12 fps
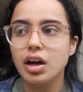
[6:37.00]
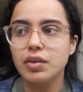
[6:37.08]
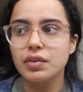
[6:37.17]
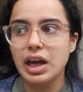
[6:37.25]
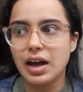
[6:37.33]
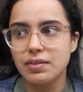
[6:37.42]

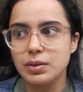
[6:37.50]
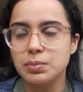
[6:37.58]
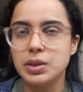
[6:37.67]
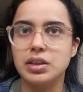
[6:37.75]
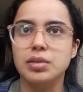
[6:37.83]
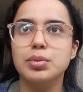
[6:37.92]
we have in
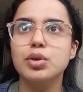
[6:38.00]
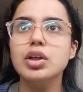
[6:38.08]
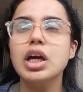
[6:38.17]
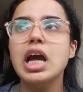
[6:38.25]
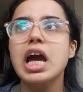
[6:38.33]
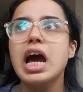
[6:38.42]
Minibord.
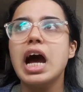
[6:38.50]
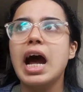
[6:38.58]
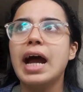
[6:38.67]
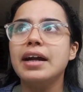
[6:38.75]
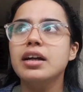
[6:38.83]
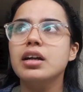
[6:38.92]

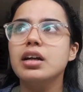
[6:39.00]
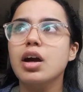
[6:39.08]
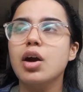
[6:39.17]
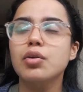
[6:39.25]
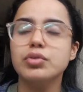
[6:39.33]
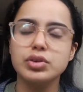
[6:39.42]
And
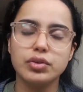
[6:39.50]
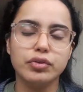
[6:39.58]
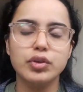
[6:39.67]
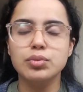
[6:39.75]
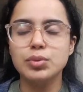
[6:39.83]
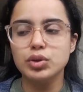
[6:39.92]

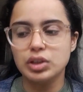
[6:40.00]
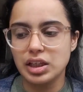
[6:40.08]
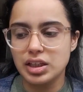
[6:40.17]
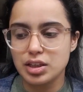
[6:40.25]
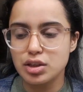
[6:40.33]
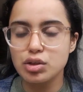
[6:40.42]
few more
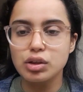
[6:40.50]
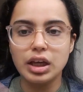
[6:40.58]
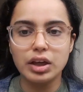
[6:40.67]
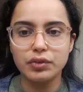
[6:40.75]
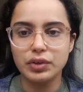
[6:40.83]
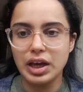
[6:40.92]
things. So,
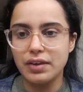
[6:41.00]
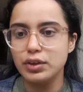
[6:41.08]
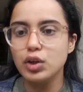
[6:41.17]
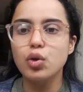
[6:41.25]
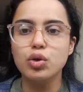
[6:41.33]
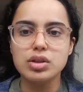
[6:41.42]
like, we have the
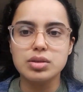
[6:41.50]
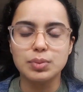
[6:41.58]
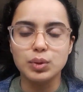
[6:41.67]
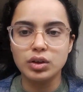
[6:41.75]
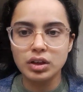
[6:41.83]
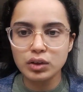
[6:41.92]
goals
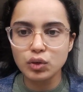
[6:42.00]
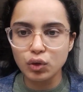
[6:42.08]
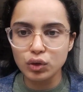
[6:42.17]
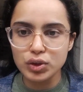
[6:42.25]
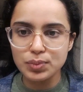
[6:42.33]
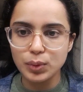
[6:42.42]
board. In
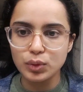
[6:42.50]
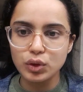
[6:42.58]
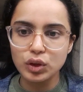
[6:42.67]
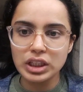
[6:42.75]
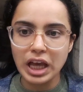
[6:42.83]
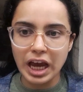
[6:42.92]
goals board, you
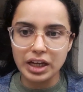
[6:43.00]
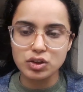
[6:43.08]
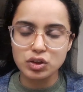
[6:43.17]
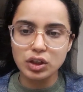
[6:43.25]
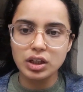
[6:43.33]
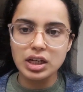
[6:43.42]
can
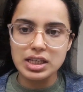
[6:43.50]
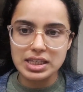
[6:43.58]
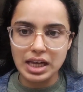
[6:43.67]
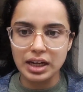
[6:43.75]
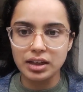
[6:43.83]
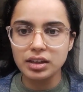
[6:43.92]
actually
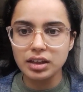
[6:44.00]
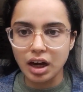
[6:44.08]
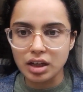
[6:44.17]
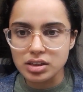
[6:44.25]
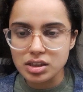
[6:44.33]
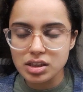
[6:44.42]
assign
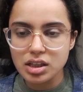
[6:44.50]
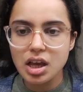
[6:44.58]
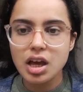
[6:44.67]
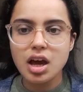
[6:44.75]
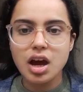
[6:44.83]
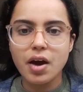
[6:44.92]
tasks.
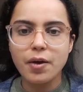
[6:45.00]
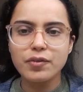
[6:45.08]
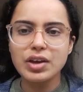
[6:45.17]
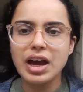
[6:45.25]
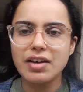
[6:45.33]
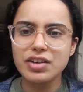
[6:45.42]
We
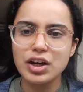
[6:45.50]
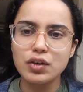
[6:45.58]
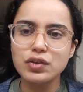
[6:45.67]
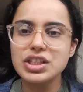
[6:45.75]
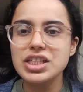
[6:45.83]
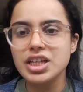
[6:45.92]
have kind of
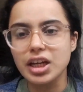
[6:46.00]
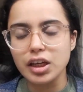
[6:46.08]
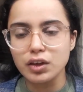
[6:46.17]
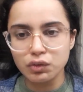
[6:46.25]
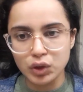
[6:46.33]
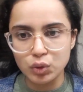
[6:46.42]
a
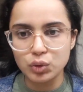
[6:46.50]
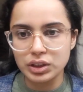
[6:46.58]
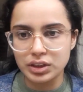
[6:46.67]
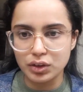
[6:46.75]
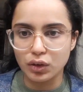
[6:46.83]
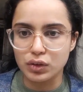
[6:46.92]
streak view in
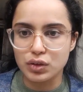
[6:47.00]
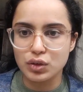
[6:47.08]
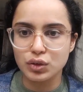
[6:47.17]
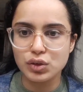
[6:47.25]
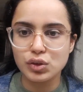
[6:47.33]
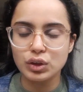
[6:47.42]
it
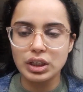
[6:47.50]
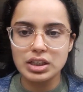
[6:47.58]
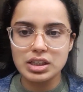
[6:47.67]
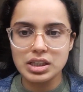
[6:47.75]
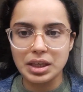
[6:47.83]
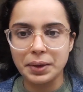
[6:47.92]
also. So
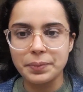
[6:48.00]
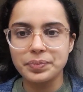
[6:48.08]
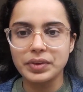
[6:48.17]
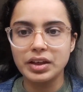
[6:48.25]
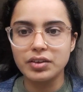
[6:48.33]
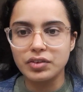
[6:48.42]
let's say
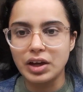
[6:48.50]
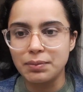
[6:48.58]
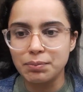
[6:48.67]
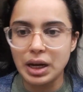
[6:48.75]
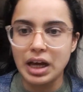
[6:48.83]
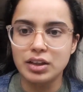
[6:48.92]
if I'm
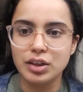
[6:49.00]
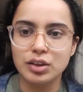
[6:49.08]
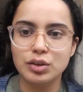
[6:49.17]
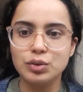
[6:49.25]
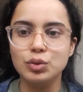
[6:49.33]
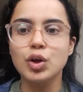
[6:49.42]
planning
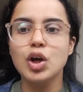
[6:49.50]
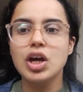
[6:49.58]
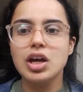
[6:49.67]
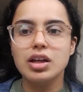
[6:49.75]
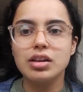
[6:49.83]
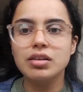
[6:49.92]
to
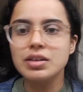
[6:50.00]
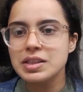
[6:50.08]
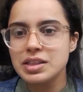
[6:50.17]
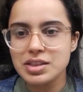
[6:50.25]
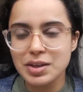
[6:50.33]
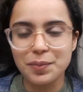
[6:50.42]

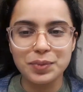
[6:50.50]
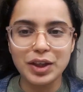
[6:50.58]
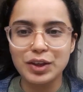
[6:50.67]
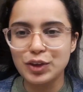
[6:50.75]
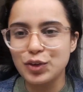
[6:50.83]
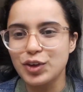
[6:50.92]
learn something
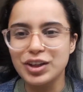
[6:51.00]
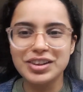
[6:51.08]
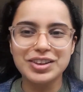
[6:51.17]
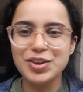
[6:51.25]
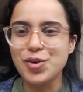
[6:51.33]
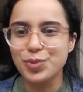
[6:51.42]
new, a
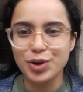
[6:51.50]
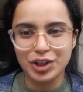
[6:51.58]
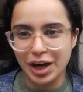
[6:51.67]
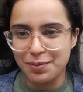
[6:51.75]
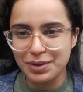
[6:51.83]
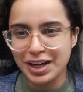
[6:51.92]
new
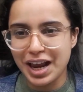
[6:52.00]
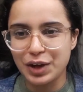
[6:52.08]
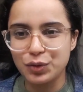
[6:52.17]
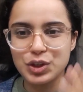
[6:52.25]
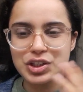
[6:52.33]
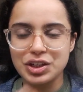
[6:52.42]
programming
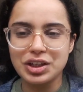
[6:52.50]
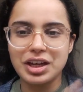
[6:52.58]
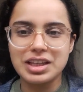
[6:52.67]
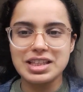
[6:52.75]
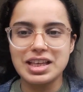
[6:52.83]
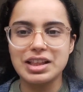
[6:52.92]
language, and I
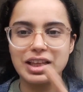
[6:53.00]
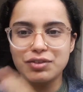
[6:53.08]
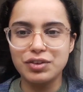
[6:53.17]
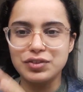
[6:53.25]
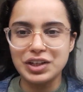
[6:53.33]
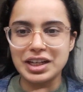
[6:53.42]
say like
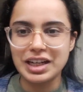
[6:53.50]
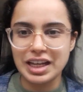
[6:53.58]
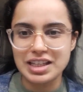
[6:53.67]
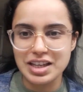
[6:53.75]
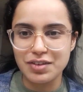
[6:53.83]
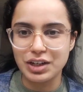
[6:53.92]
15
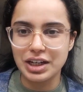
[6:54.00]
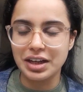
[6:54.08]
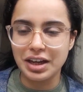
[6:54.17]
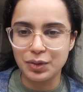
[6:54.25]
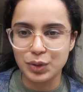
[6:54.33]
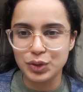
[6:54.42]
days every day
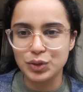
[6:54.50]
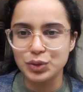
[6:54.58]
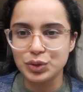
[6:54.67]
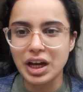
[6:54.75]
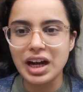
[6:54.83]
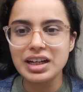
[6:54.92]
I want to do
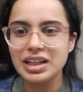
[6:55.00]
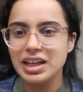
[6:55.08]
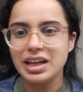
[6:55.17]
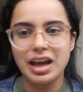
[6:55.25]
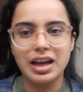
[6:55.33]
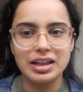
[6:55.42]
that,
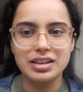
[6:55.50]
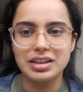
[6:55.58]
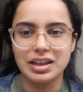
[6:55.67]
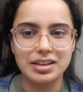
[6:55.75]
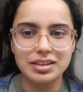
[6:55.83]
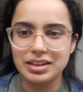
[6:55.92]
I can
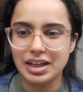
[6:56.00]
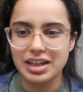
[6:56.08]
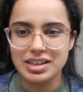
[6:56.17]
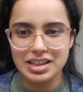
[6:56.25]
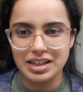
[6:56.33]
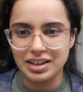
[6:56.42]
create a
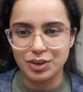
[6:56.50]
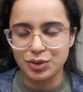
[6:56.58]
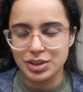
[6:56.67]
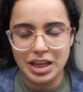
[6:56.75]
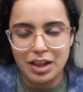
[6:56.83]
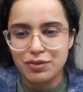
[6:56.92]
task, set a
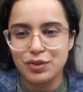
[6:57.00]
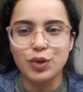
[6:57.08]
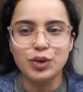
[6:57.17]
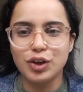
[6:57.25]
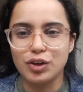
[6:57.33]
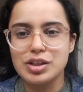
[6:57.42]
self
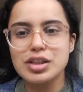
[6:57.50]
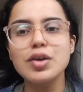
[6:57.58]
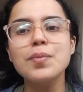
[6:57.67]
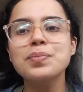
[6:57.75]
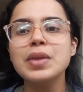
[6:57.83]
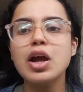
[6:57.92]
goal
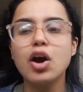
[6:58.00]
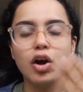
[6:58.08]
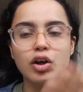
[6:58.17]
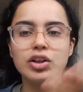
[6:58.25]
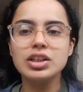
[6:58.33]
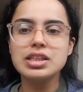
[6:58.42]
also. Or
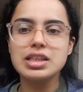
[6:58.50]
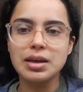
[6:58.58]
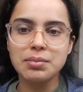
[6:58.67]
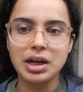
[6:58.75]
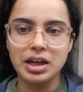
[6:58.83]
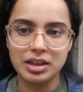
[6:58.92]
on the same
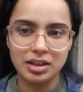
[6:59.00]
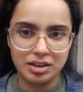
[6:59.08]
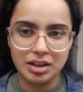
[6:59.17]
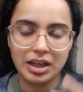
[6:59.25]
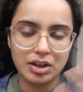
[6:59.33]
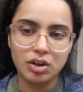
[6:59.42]
hand,
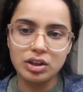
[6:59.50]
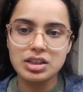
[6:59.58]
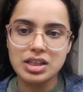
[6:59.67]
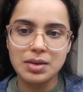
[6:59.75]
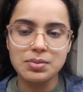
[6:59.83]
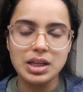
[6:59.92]
like on the
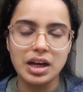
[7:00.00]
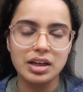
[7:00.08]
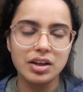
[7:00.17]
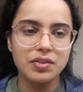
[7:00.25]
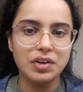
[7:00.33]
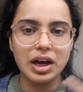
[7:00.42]
same side,
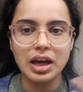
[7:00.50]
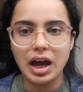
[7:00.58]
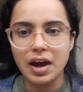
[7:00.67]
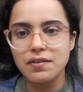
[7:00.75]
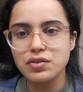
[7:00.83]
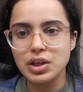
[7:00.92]
if I
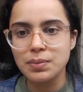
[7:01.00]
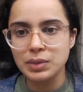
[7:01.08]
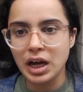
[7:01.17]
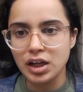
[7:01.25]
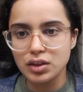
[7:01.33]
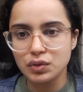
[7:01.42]
have some
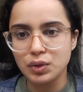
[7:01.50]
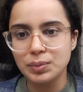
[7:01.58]
task for